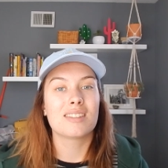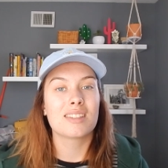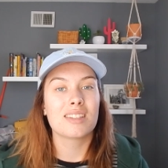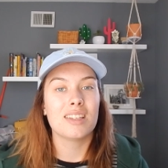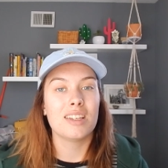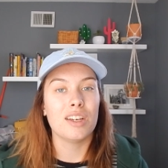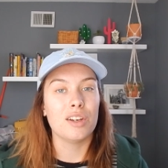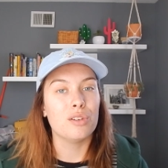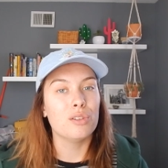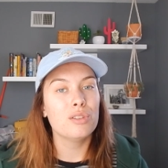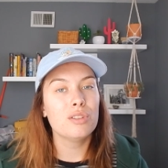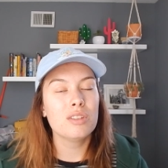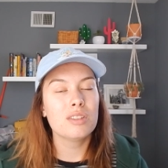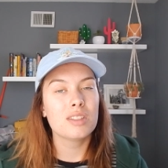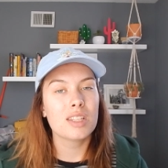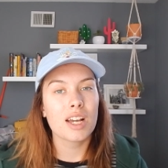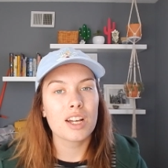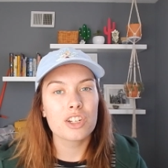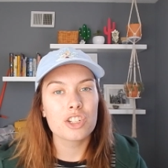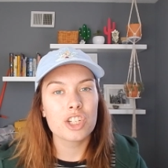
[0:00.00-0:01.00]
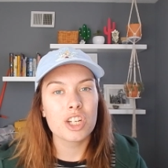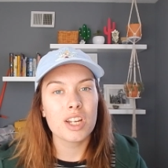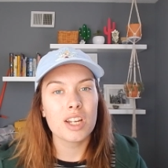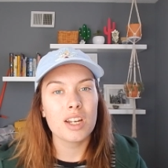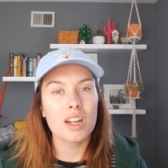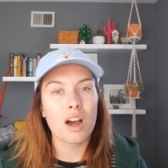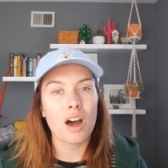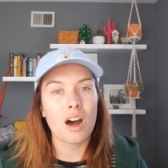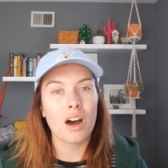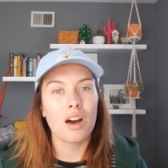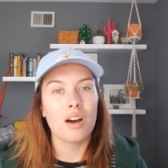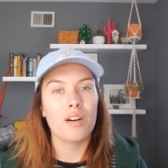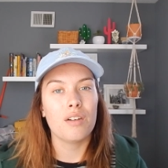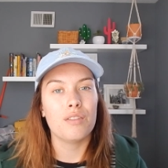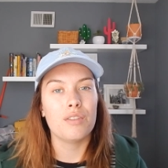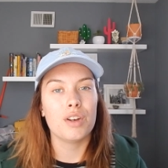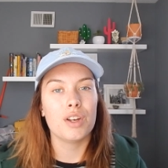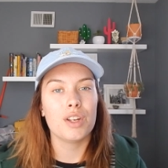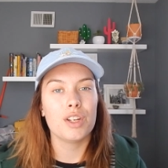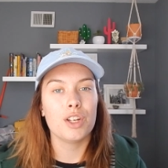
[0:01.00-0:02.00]
and skills section
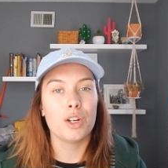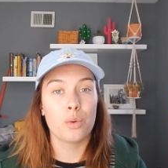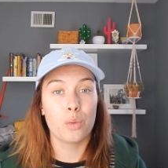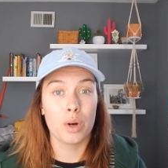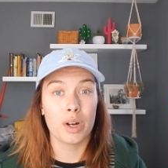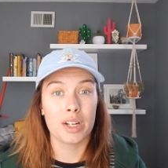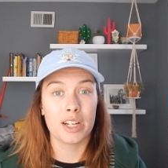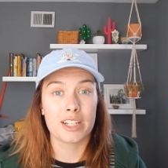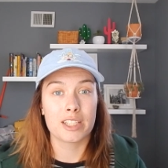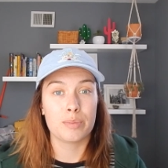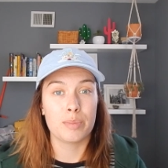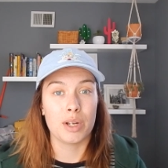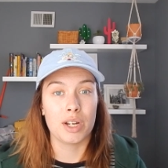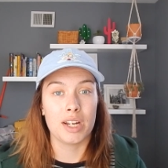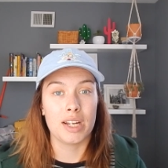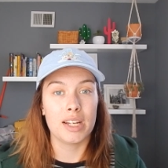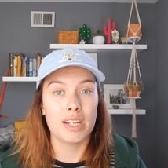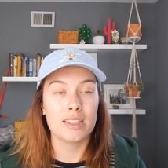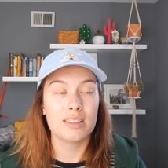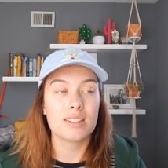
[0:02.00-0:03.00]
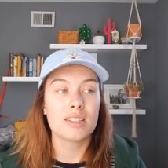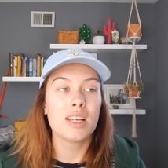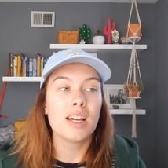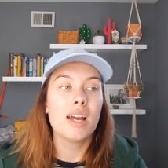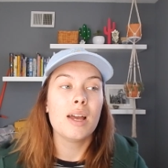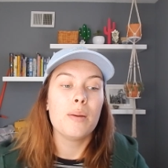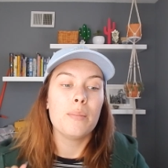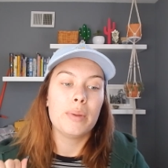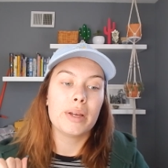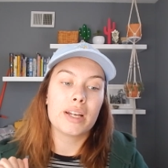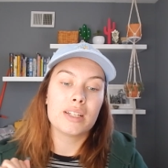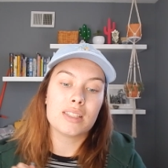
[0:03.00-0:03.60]
of your work experience.